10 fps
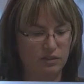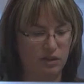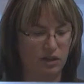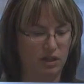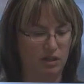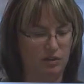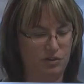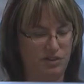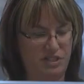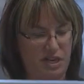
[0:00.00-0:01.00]
They're going to
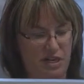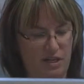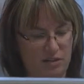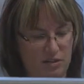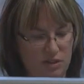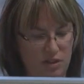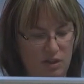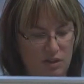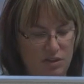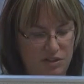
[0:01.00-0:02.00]
understand
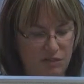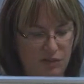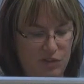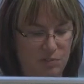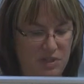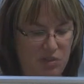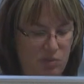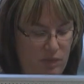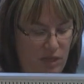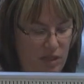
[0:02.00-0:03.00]
the difference
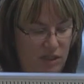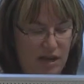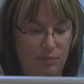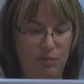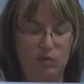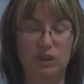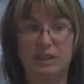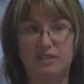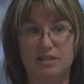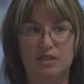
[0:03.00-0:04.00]
between capital
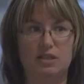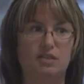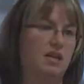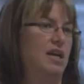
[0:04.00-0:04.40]
leases